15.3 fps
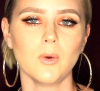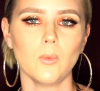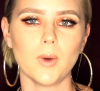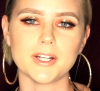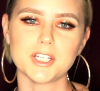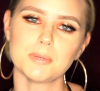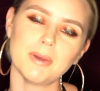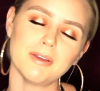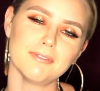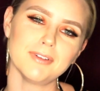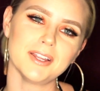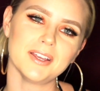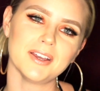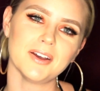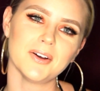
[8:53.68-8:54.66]
watching my
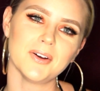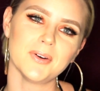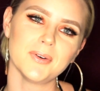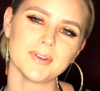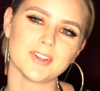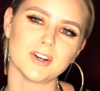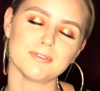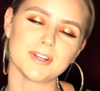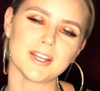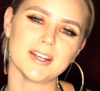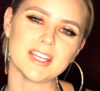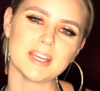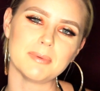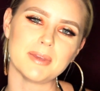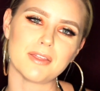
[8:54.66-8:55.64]
video. Don't forget
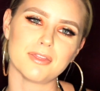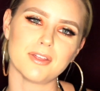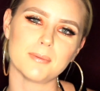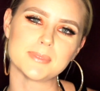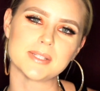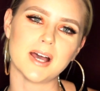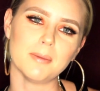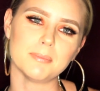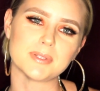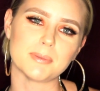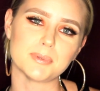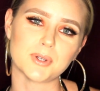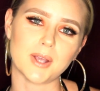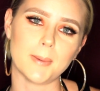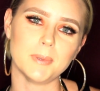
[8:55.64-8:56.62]
to give me a thumbs up,
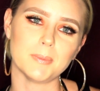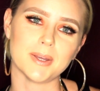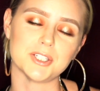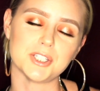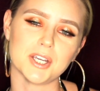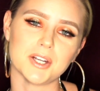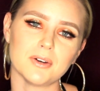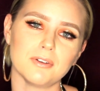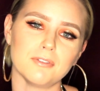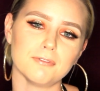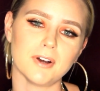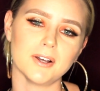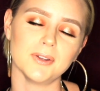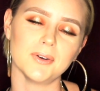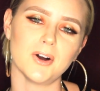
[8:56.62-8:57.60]
subscribe to my channel, and
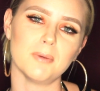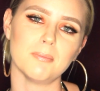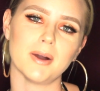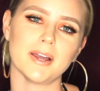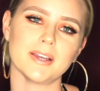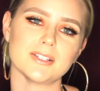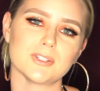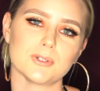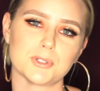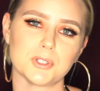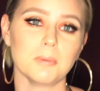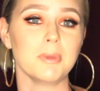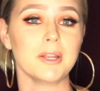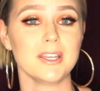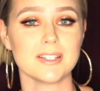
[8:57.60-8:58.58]
follow all my
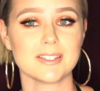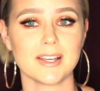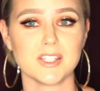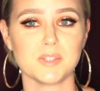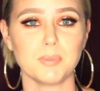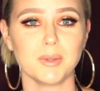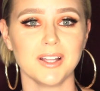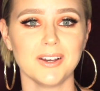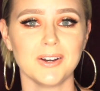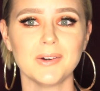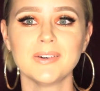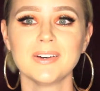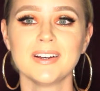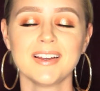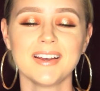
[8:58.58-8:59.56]
social media sites
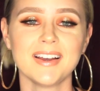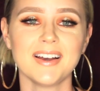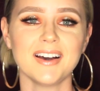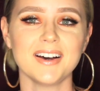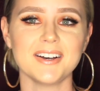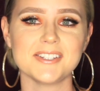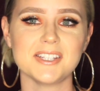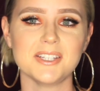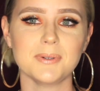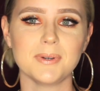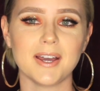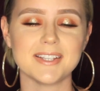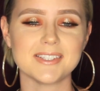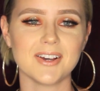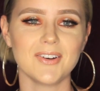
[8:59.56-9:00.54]
below. I'll see you
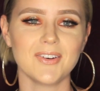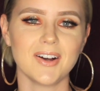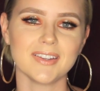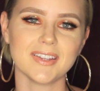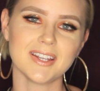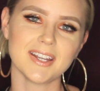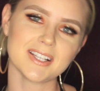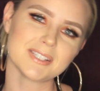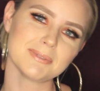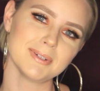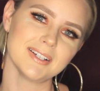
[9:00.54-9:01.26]
guys all on the next